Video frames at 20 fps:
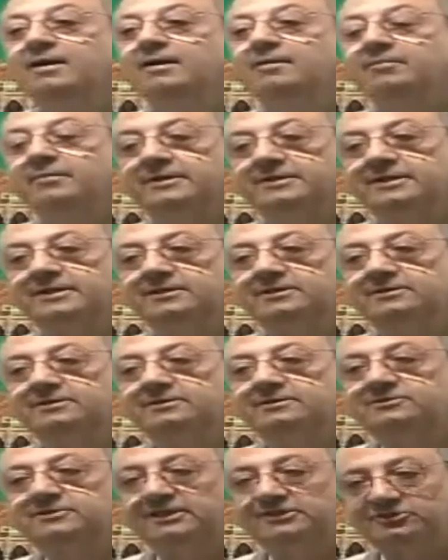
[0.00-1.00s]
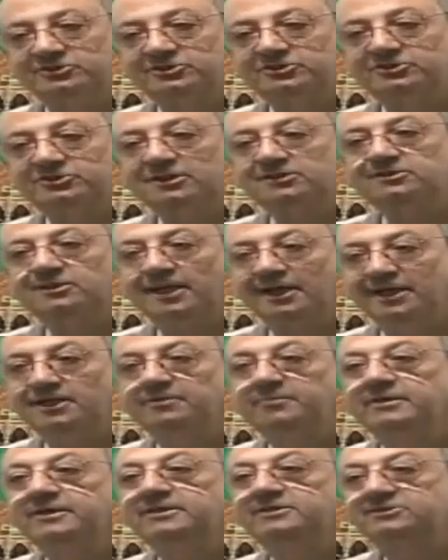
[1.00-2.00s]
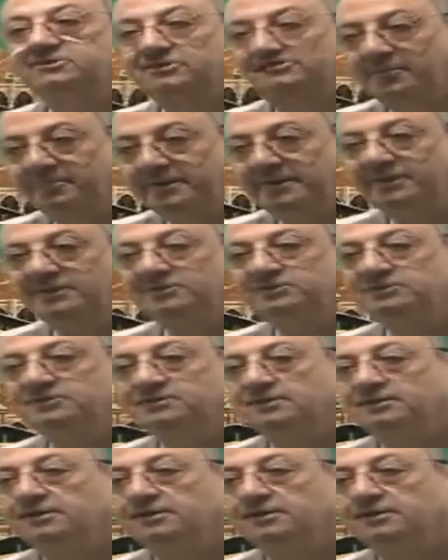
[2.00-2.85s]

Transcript: brothers and sisters, haliban is tamiz.